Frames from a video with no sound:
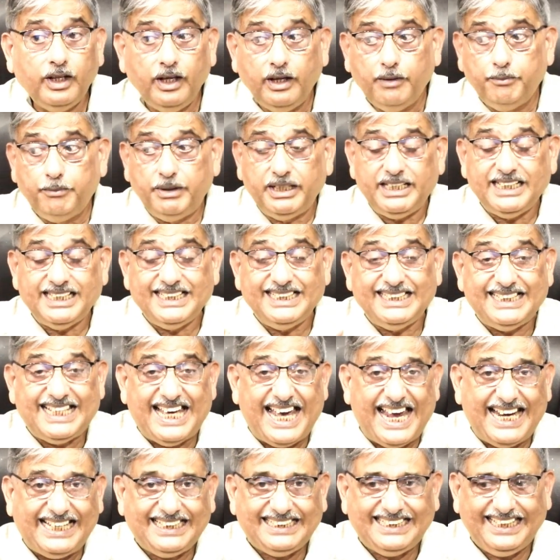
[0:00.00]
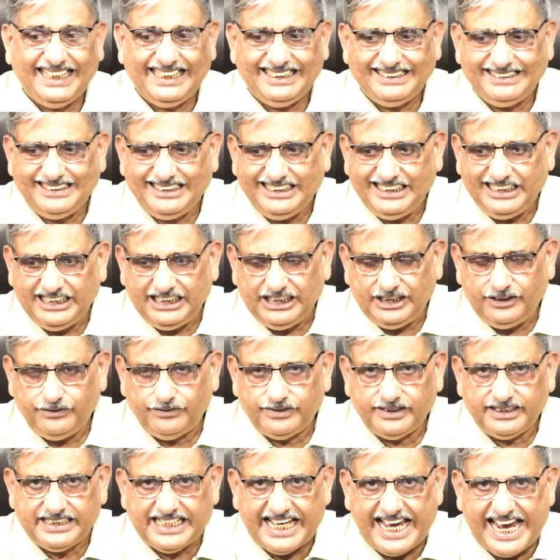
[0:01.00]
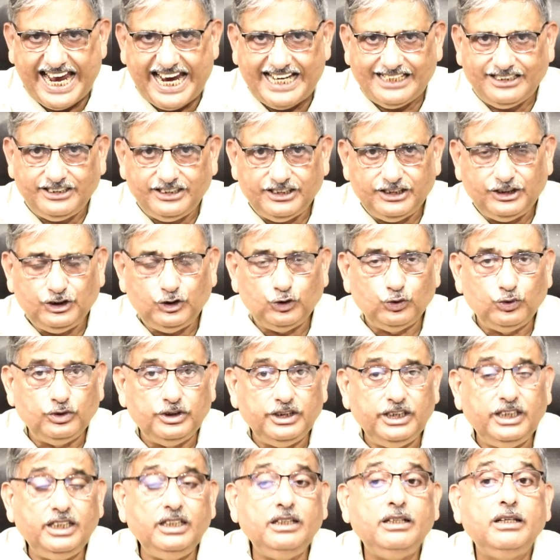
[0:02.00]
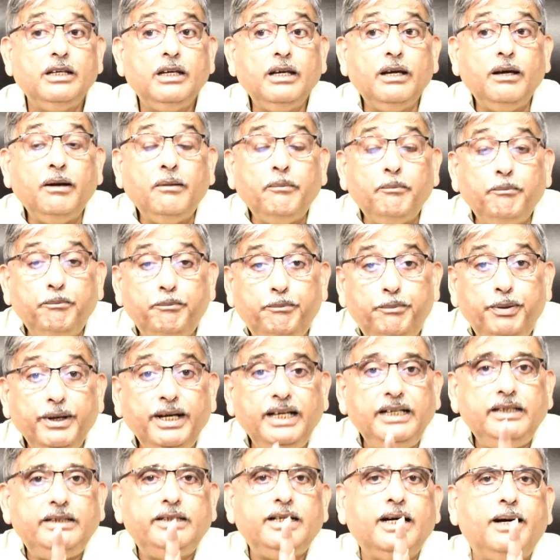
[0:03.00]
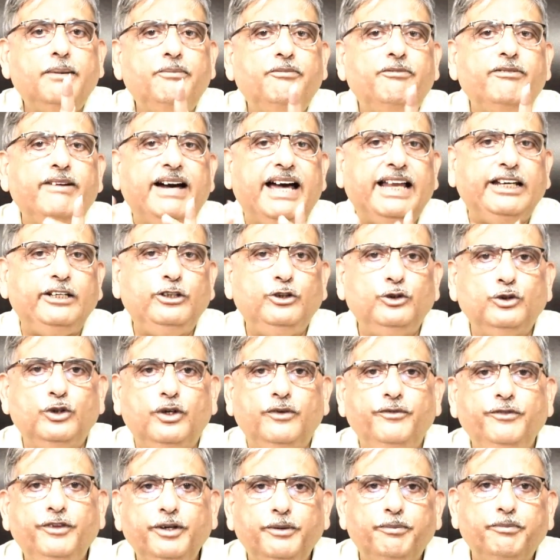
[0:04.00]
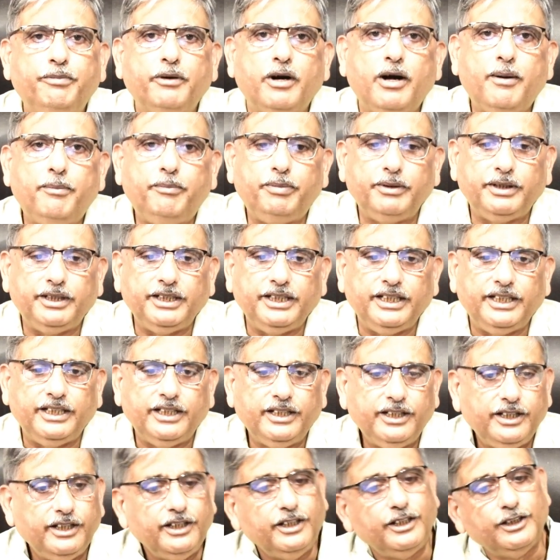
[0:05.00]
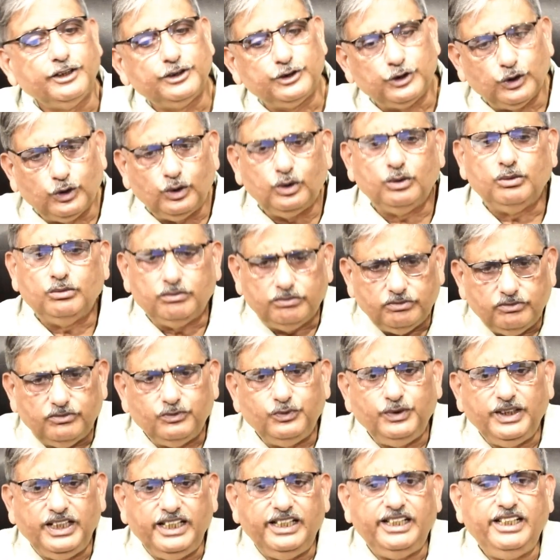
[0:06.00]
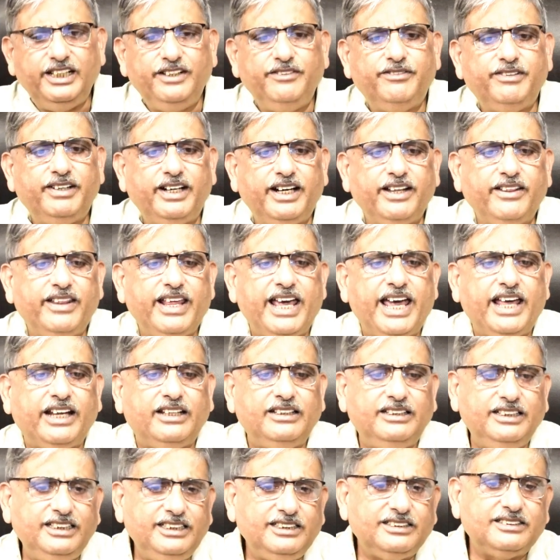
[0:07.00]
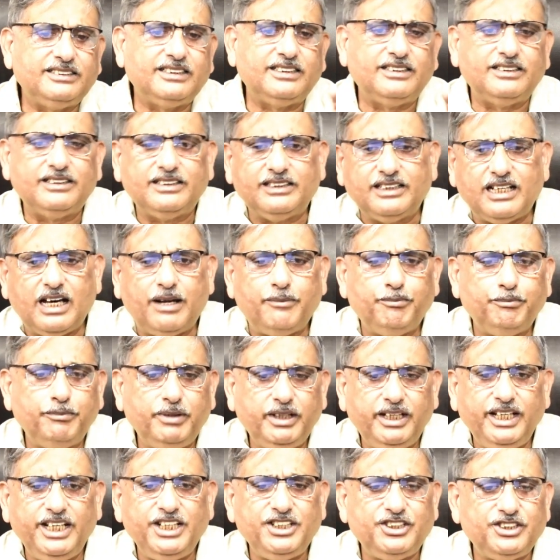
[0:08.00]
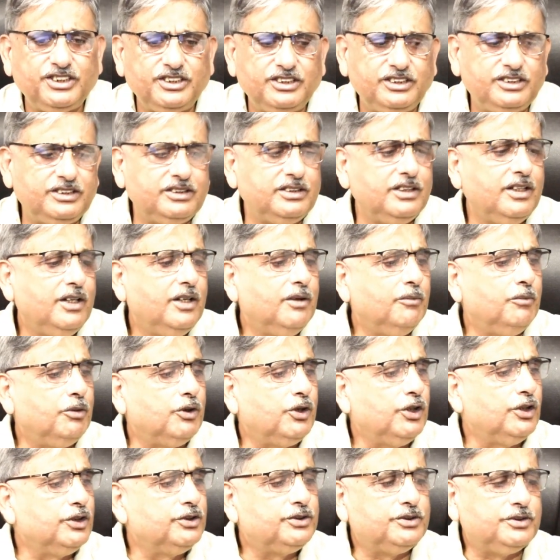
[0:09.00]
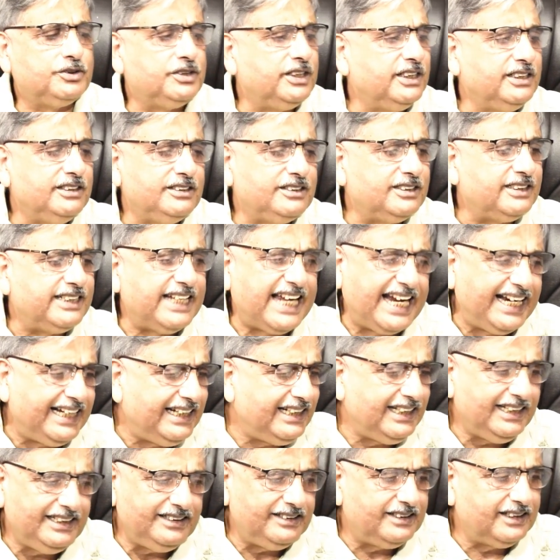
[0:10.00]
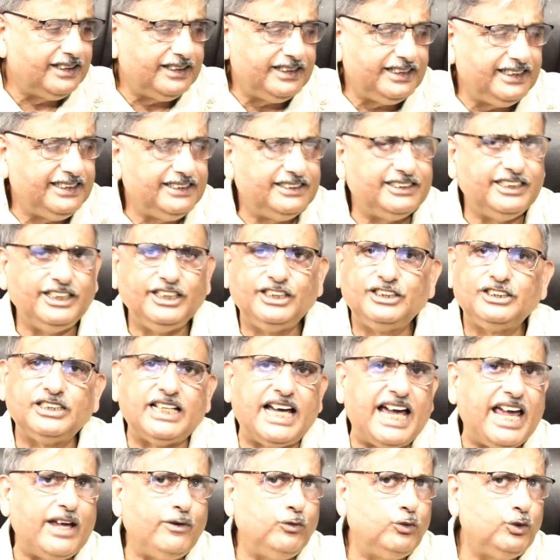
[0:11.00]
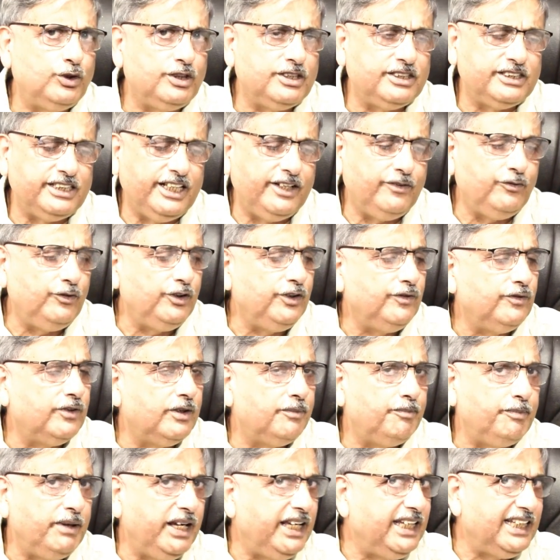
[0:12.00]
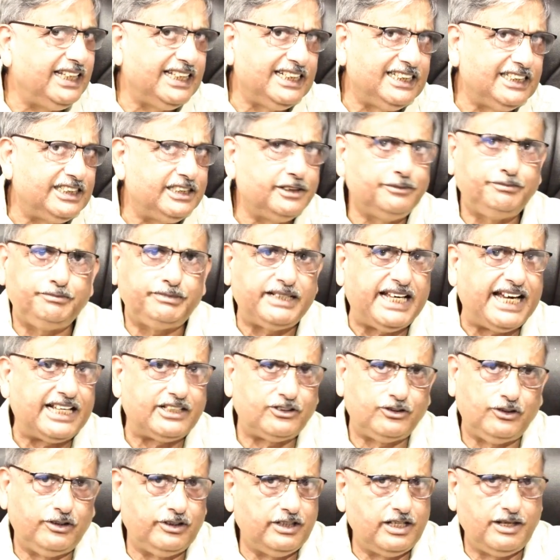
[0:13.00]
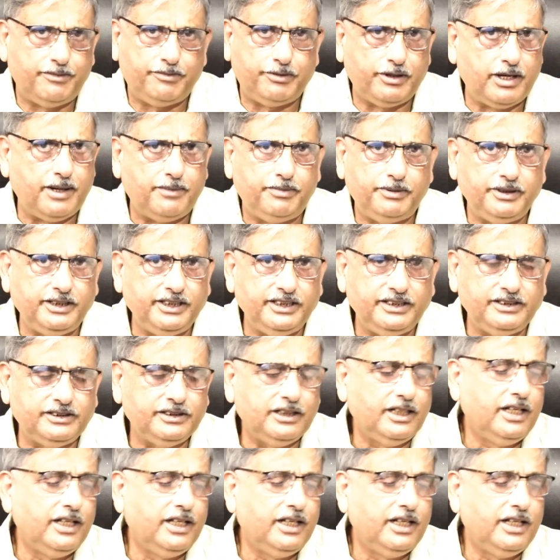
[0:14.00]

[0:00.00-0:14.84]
But in that case, he even adds into the built up value of the property. So we leave it there. These combinations, because since 1936, I would say we were paying income tax on our properties.